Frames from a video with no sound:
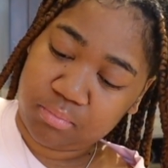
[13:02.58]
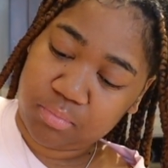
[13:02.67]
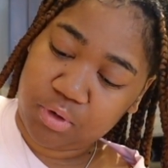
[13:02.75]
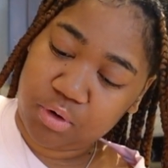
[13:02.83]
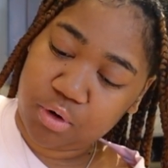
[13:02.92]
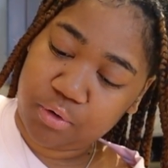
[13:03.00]

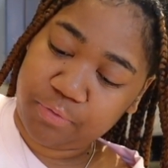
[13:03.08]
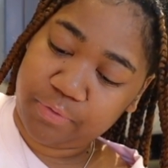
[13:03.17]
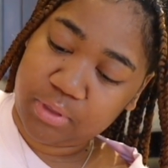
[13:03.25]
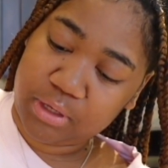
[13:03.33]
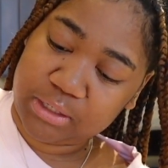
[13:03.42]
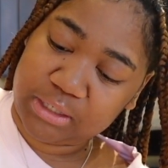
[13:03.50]
you know,
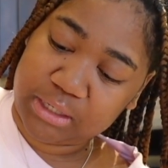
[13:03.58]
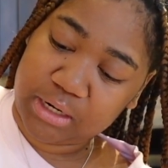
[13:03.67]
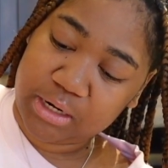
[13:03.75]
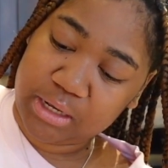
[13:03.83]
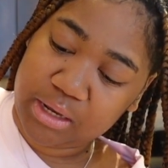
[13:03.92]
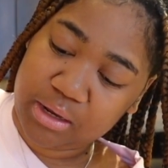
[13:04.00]
for the
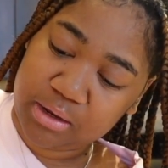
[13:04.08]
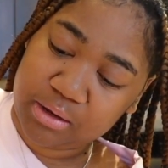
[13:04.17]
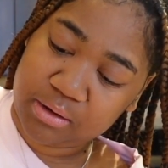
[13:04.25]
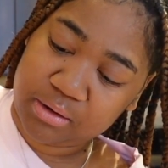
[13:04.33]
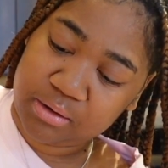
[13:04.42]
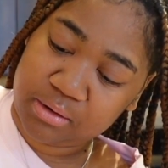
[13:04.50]
acidity.
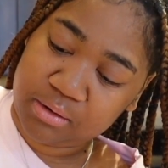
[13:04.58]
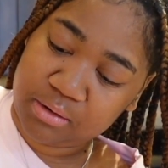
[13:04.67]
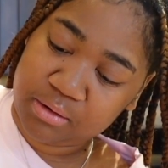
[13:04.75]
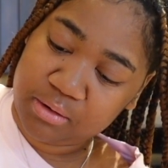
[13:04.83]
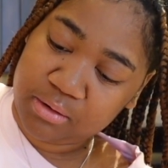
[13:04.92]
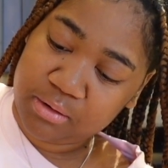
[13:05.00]

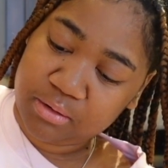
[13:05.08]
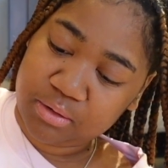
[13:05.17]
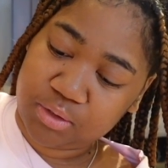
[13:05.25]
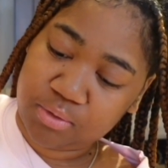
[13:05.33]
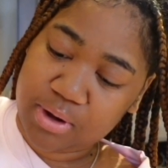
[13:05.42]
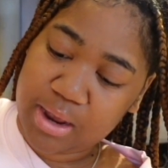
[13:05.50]

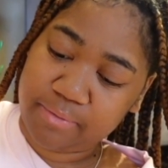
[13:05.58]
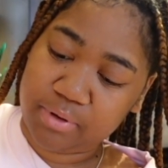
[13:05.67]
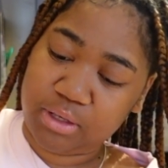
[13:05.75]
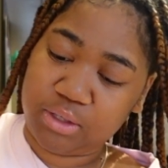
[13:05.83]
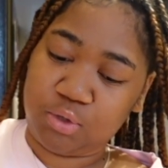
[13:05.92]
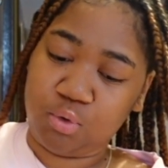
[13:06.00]
So not
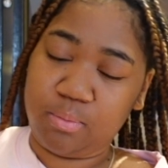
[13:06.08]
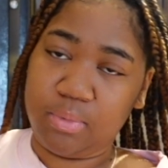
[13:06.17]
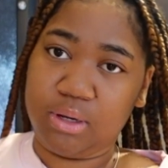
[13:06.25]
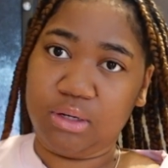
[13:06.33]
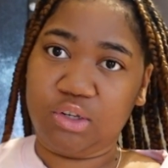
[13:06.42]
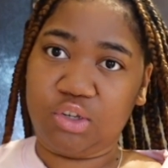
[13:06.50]
really too
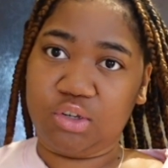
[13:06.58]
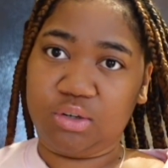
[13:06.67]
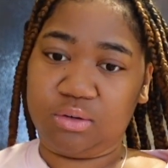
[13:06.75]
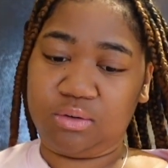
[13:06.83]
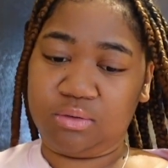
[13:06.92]
much.